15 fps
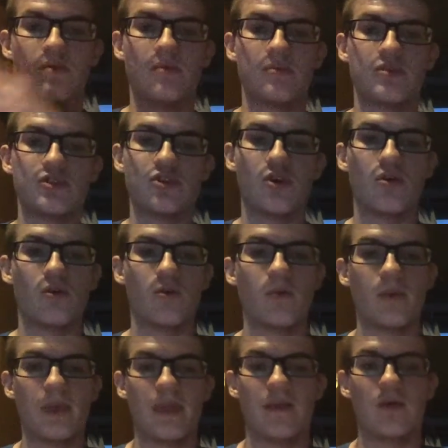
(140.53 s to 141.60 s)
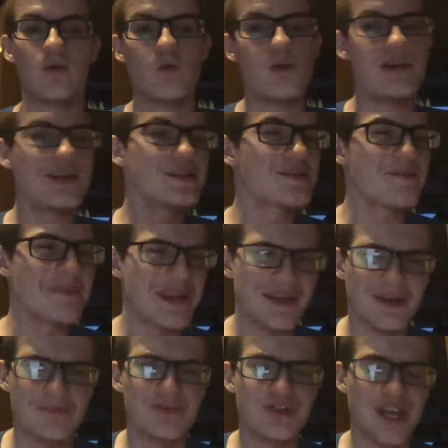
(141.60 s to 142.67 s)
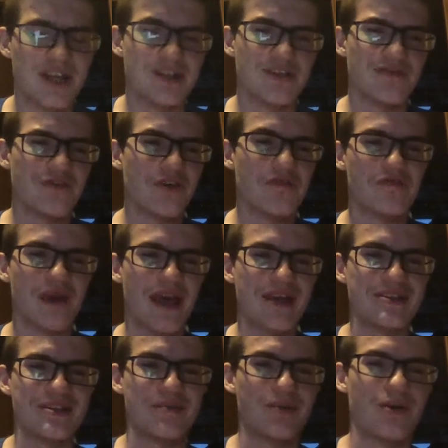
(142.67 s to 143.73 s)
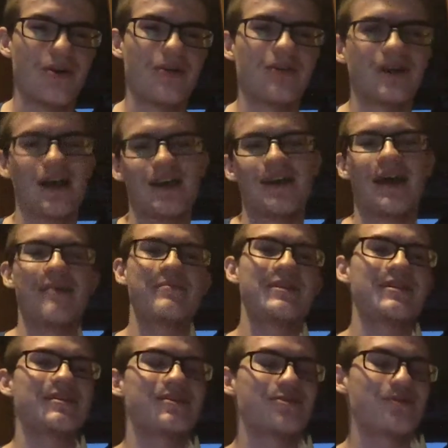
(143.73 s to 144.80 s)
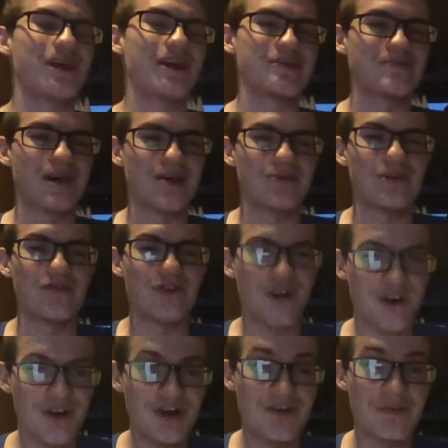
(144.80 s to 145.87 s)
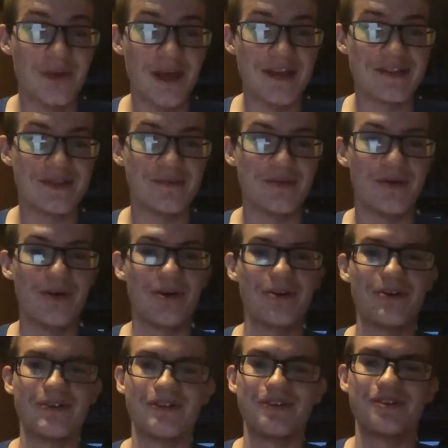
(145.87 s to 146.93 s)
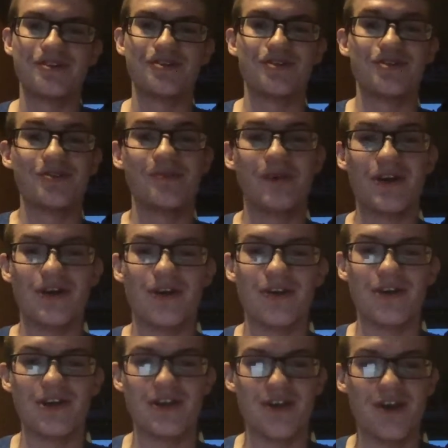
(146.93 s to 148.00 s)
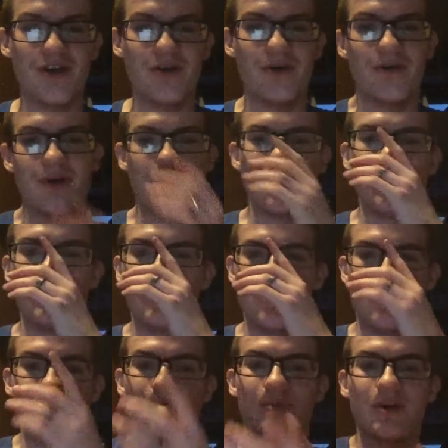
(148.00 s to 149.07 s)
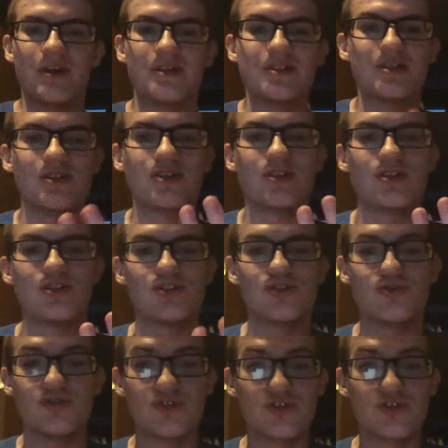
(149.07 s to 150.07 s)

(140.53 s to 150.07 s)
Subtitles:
So, what is the main objective of basketball? I mean, you guys probably have heard of basketball, so you might already know, but to